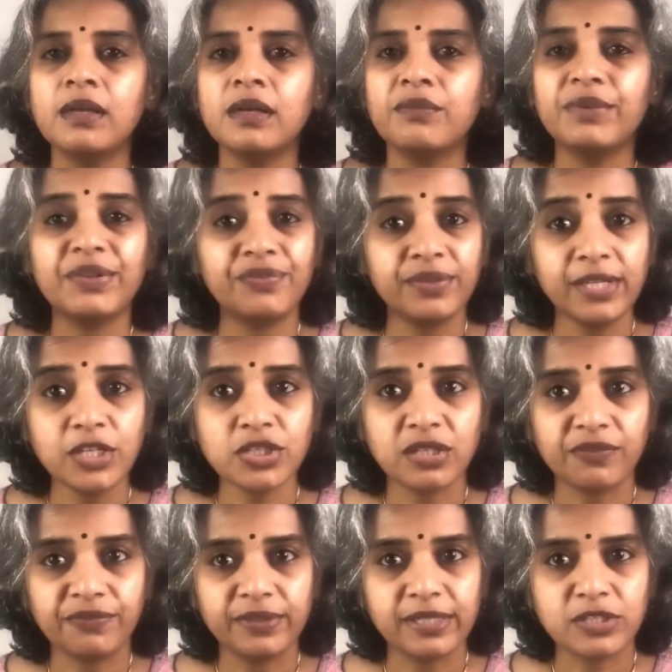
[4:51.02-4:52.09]
We finished
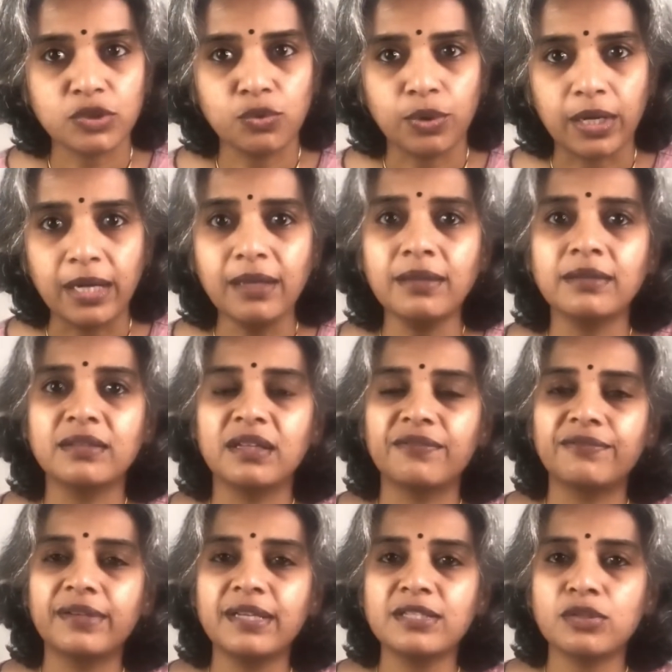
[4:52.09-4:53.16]
the first Kural. The
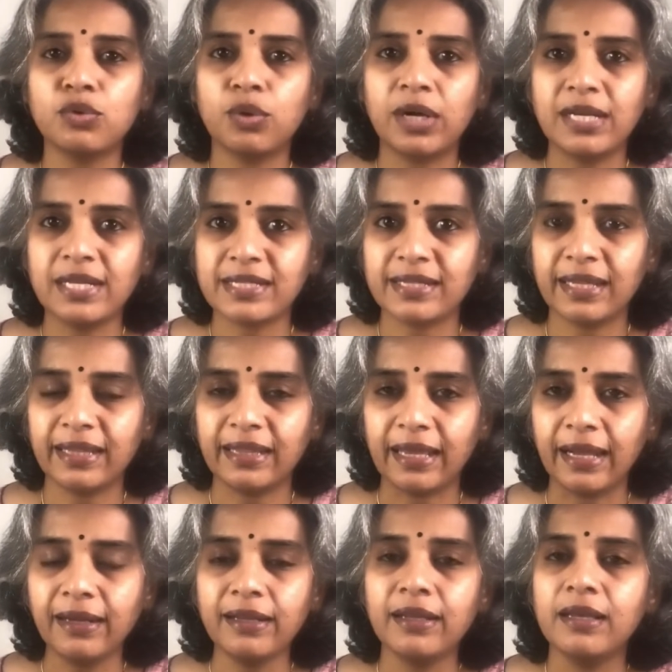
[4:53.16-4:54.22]
first Kural said
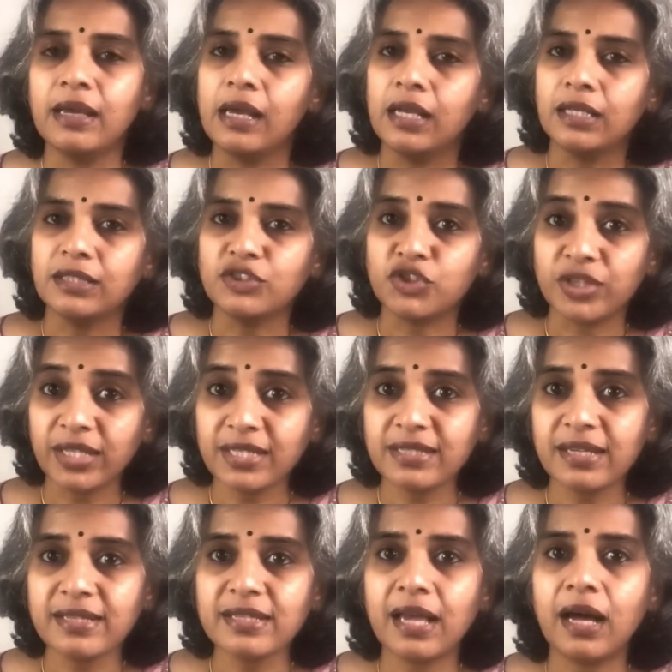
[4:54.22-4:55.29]
that just
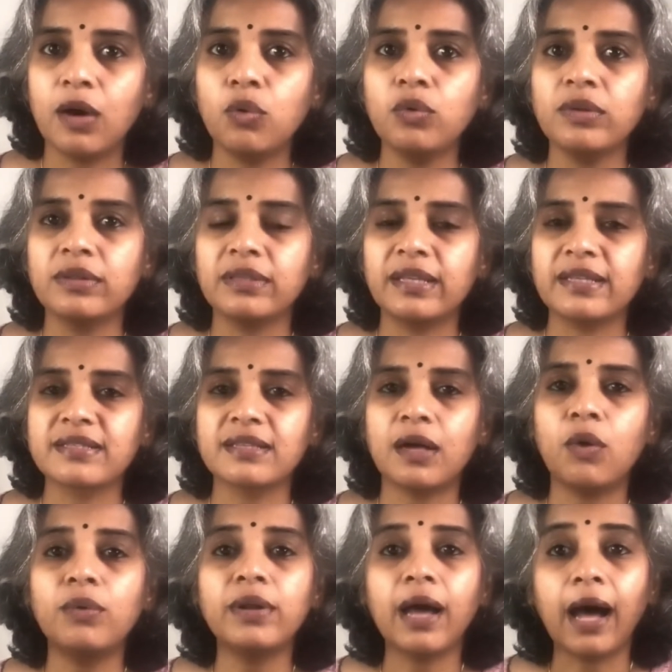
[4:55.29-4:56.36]
as how the
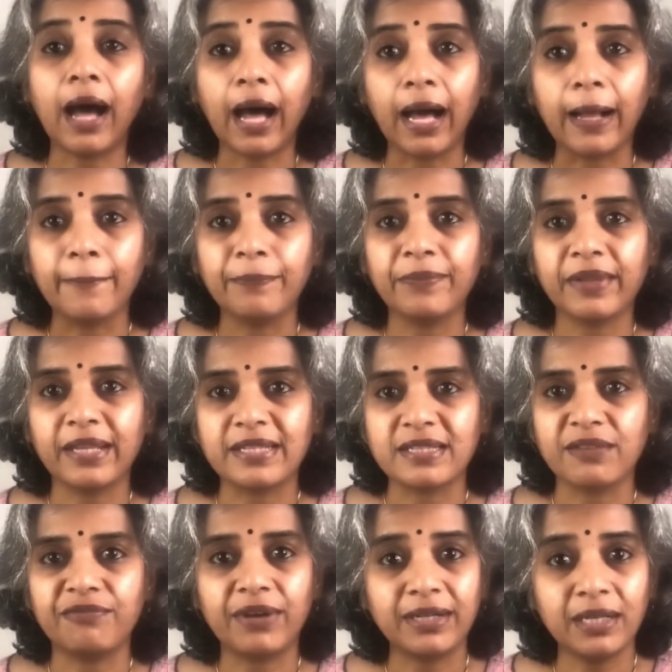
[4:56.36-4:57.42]
sound A is the
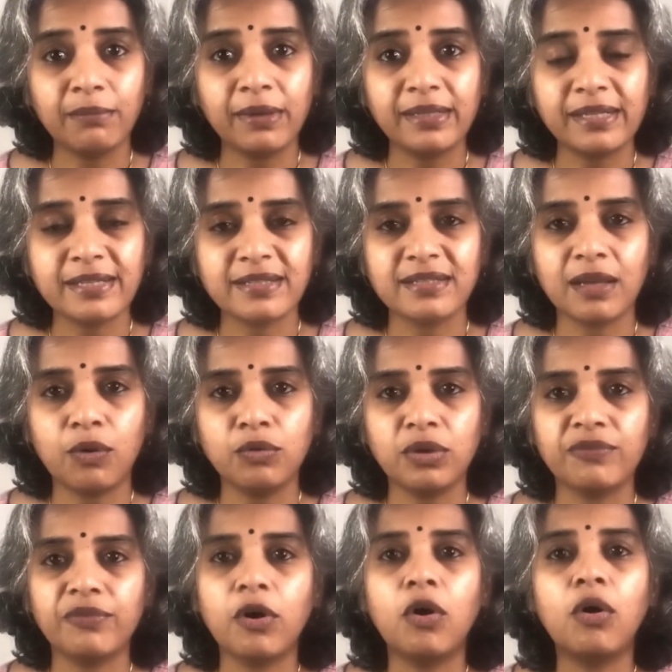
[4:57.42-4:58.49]
fundamental sound
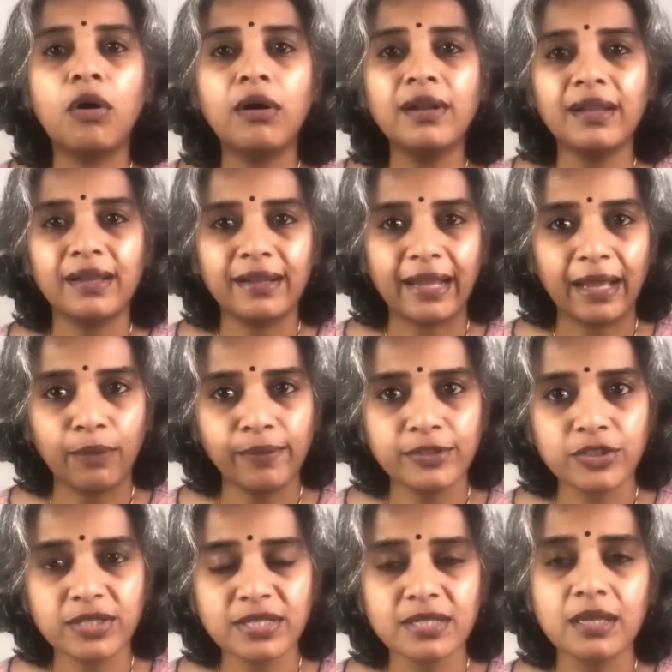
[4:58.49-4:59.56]
of all
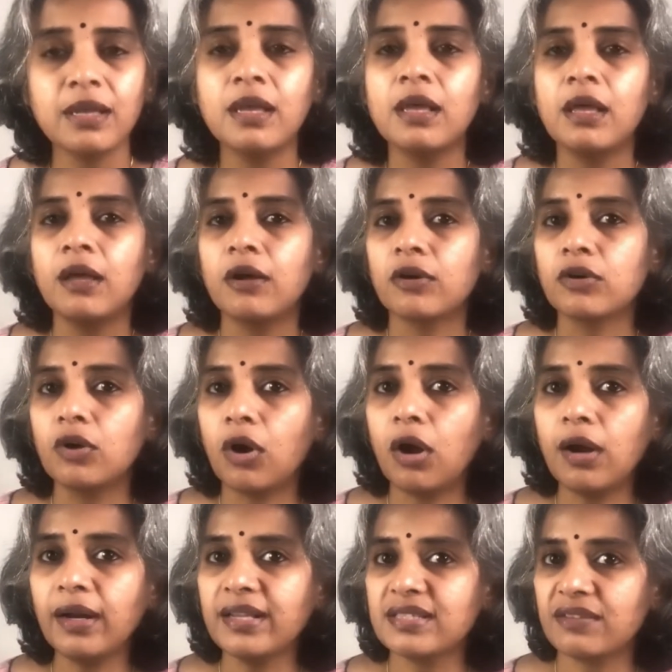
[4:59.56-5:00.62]
languages,
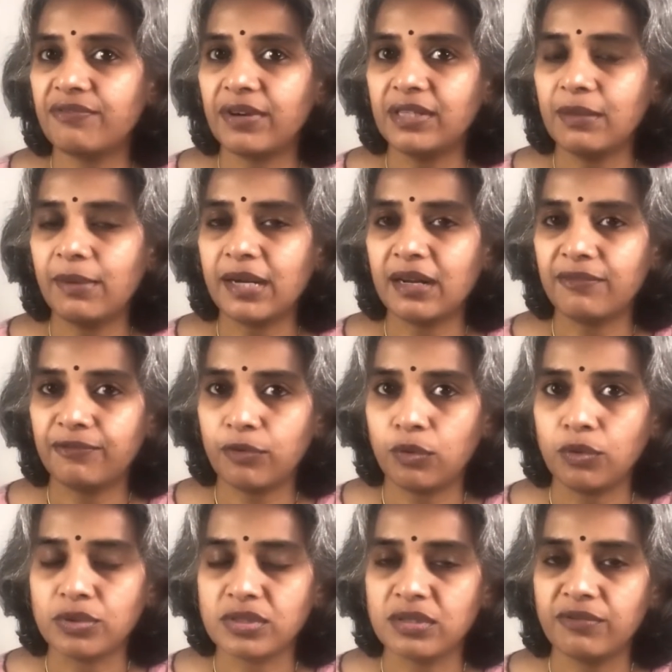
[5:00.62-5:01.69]
God is a fundamental
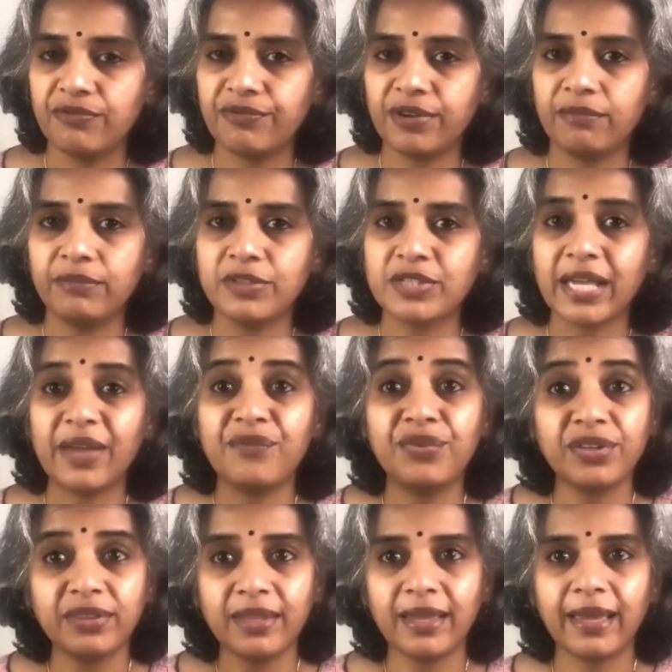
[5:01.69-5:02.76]
force from which
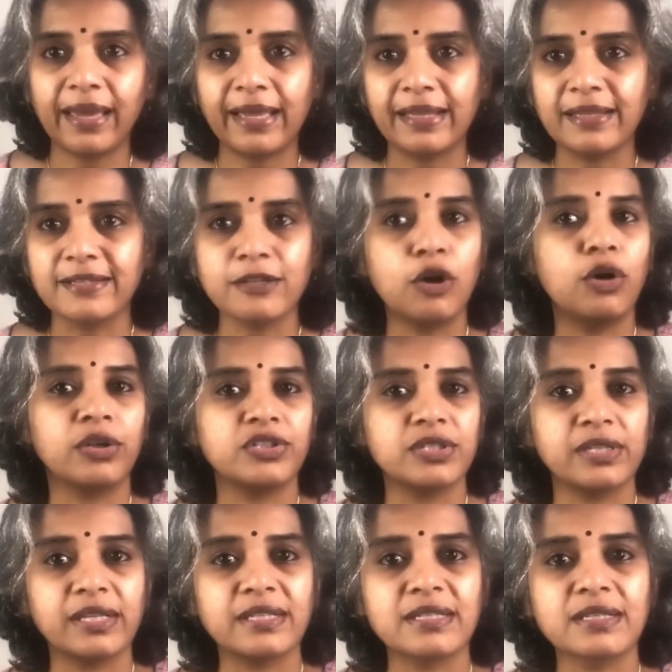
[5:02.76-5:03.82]
everything else
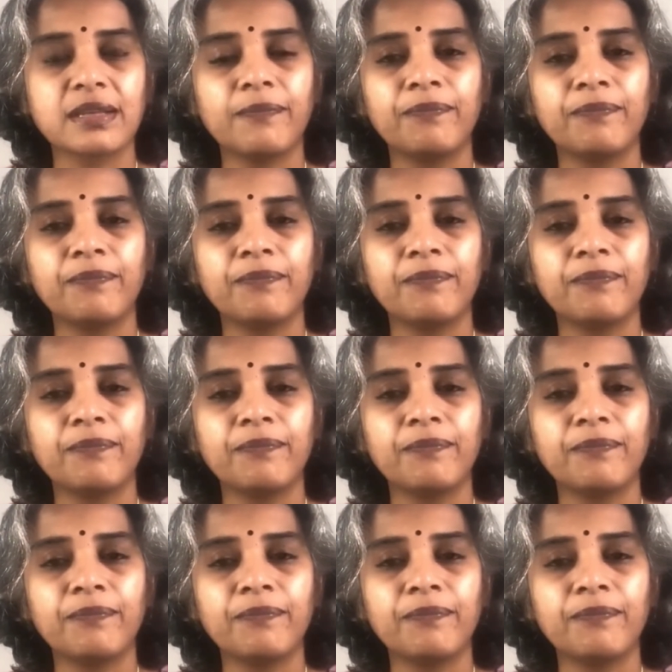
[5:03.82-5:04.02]
originates.